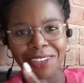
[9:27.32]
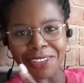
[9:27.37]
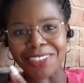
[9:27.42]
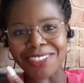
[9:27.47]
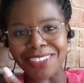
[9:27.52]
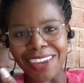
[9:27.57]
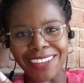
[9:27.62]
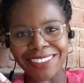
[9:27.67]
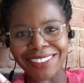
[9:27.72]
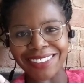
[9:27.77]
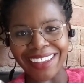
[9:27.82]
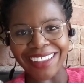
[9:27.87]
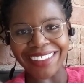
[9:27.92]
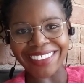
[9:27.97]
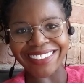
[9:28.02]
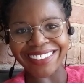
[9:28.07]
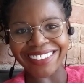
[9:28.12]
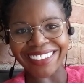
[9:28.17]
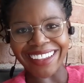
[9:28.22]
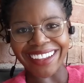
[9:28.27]

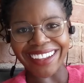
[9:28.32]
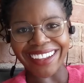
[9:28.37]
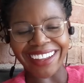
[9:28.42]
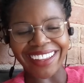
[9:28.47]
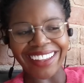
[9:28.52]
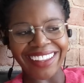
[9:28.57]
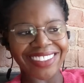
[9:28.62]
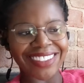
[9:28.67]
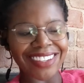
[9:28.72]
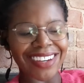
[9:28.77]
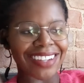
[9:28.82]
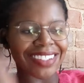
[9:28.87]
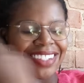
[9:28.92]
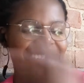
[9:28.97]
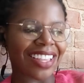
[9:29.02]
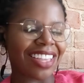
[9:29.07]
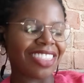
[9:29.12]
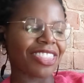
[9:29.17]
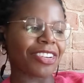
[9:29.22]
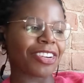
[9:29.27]
Jackson's charge
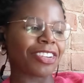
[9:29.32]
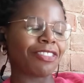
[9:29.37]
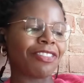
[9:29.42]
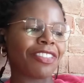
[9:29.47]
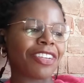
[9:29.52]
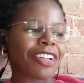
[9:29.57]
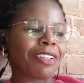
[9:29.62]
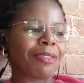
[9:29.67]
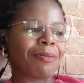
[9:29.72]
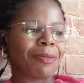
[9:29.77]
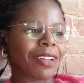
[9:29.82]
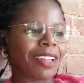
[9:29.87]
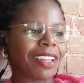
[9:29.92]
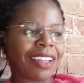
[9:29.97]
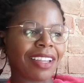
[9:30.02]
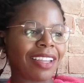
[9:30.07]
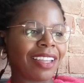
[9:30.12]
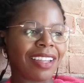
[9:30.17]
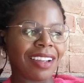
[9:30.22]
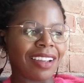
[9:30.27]
in the third film
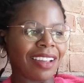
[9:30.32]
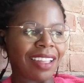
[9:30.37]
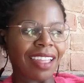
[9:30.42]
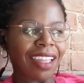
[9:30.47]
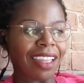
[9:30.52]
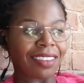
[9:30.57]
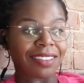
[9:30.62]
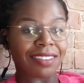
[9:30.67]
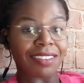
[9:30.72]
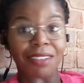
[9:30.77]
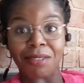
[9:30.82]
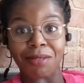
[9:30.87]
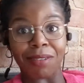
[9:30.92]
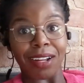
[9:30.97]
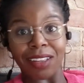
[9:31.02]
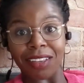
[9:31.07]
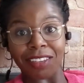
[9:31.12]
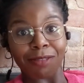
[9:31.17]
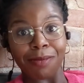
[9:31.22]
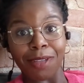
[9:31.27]
is the
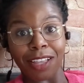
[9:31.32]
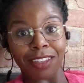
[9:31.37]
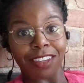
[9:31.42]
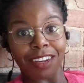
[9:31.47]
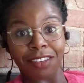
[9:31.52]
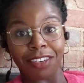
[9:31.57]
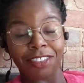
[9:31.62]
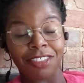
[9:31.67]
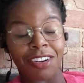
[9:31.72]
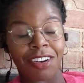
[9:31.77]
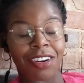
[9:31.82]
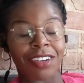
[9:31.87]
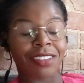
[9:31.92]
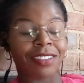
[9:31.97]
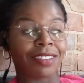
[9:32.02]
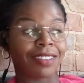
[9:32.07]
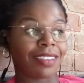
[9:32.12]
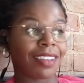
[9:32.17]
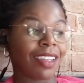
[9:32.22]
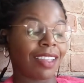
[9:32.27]
greatest military
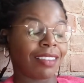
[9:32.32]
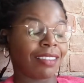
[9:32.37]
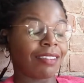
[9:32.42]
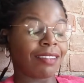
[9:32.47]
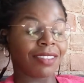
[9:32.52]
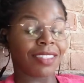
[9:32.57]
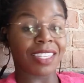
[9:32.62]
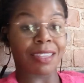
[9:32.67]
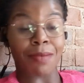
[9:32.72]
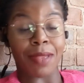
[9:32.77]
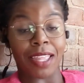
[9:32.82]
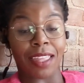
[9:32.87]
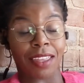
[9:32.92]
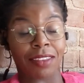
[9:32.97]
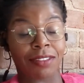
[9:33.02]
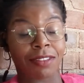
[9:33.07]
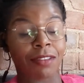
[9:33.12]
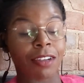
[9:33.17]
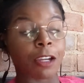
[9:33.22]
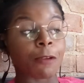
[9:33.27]
charge in cinematic
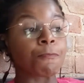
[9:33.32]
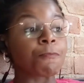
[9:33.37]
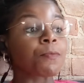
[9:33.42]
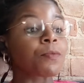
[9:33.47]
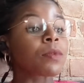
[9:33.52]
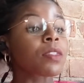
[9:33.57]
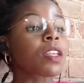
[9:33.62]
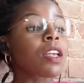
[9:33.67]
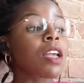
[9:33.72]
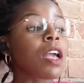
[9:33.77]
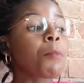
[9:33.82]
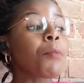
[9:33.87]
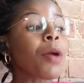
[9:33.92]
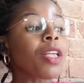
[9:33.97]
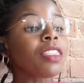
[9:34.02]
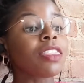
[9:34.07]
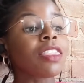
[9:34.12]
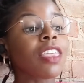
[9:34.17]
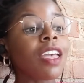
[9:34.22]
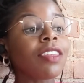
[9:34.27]
history.
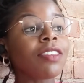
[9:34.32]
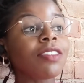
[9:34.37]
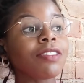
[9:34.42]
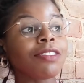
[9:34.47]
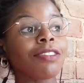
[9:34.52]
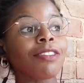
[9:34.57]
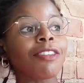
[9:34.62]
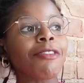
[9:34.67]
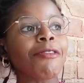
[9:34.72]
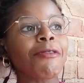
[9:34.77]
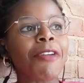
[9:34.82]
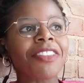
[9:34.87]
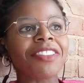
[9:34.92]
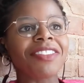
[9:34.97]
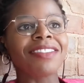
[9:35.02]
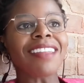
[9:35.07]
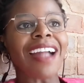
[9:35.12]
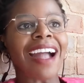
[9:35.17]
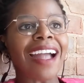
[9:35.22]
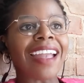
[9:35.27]
But this was
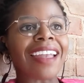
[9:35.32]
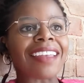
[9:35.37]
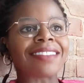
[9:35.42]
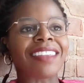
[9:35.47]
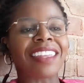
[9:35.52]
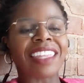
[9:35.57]
nice.